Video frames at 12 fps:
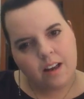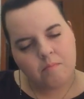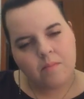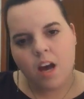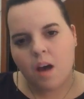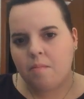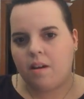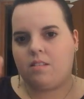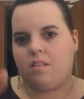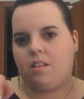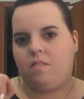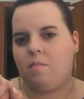I'm not
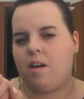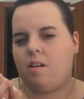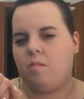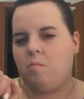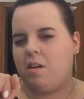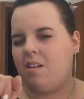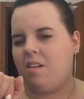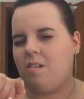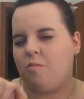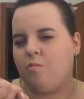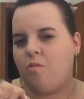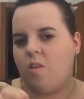positive about what
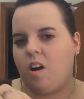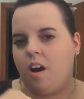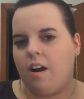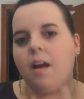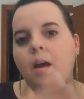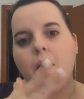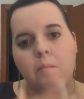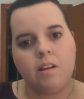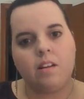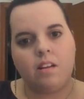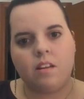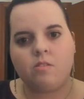all four are,
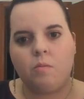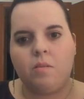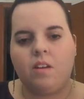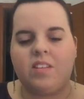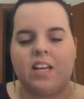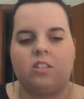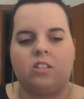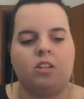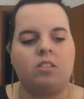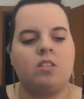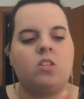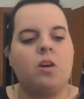but an assortment of textures.